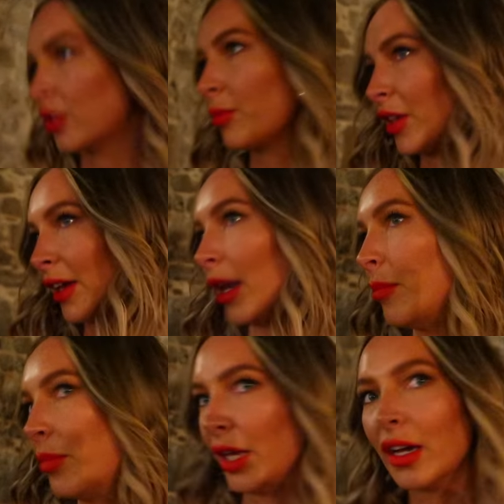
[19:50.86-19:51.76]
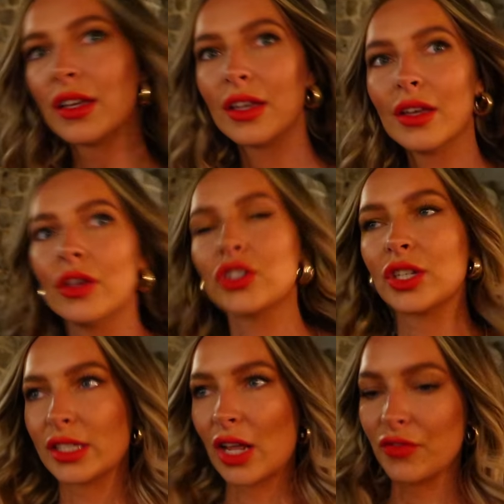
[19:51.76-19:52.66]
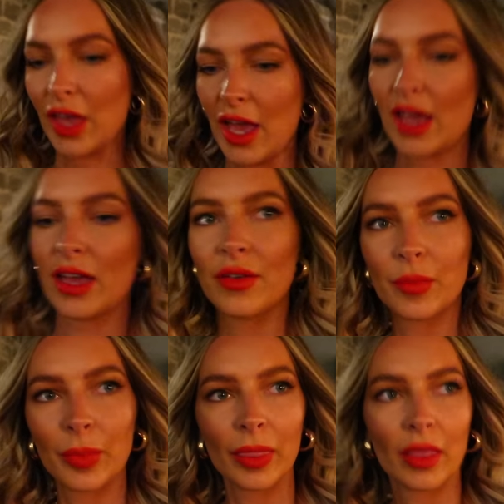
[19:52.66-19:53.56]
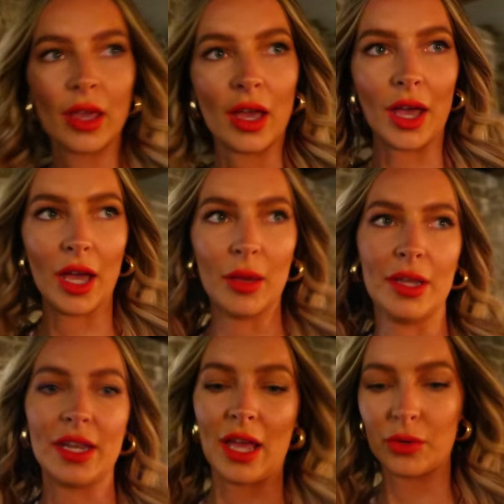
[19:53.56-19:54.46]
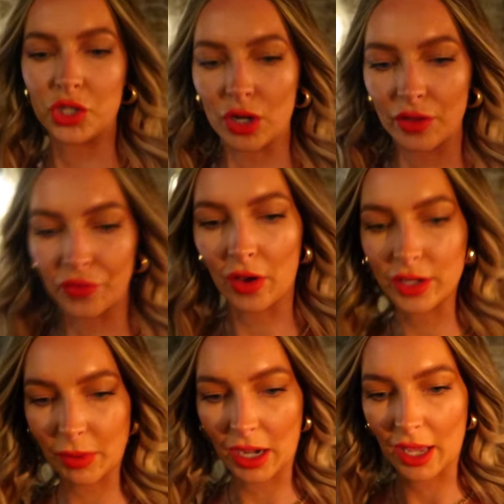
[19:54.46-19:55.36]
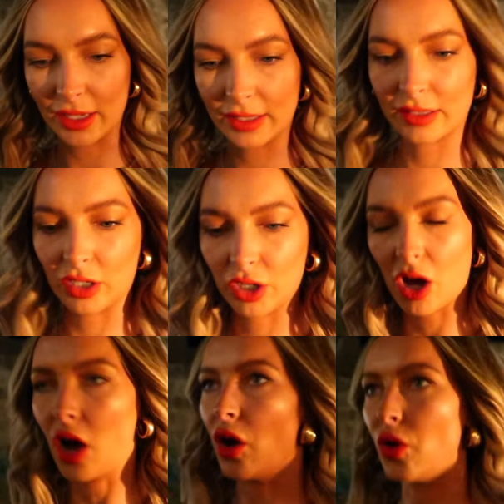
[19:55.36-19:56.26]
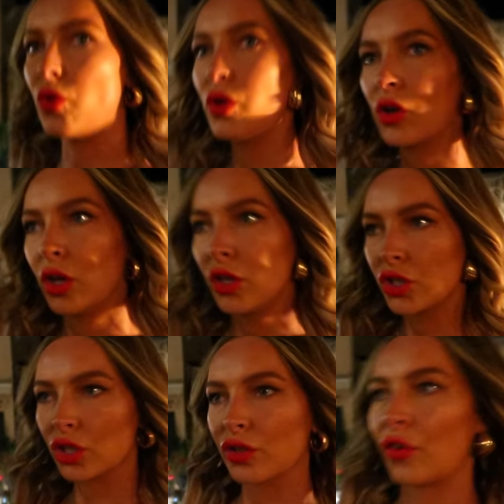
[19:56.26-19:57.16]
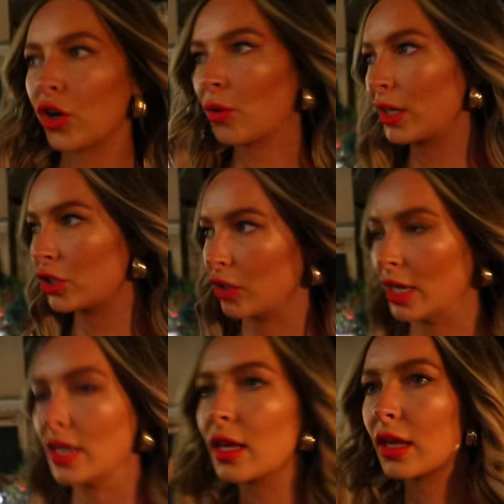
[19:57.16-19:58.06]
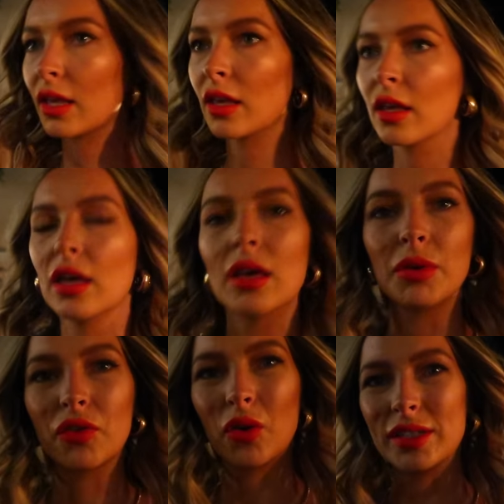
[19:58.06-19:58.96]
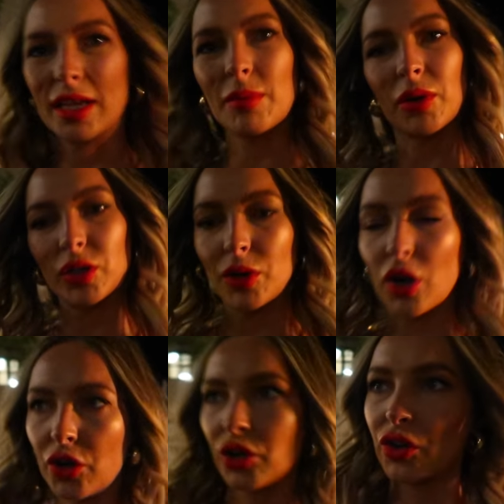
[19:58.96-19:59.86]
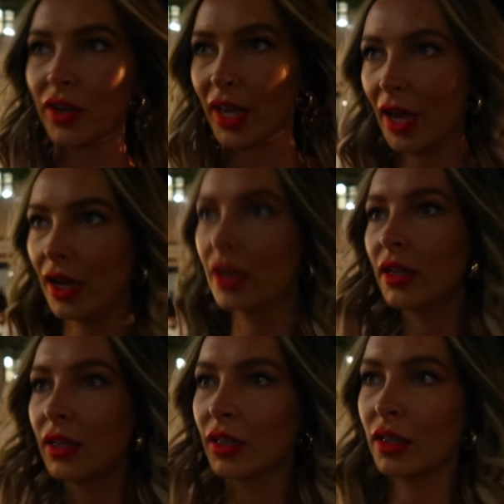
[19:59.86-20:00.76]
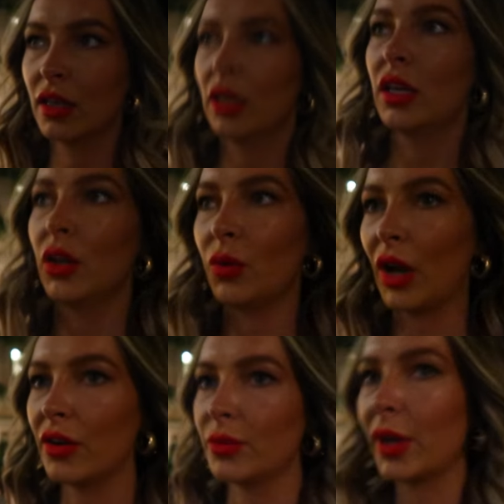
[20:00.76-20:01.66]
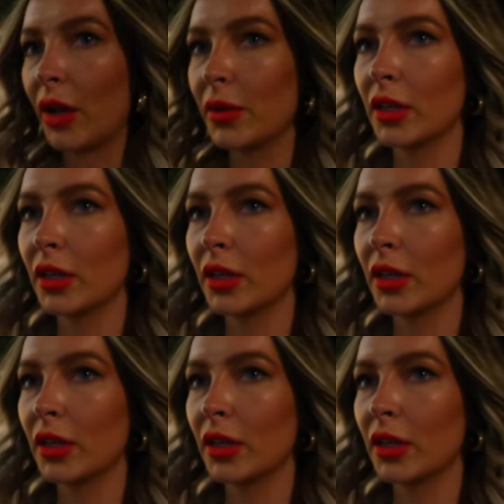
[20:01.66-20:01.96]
Something Olympia. Just left there. And now we're trying to find a place to go just for a quick drink before dinner because we're not hungry yet. Where are we going?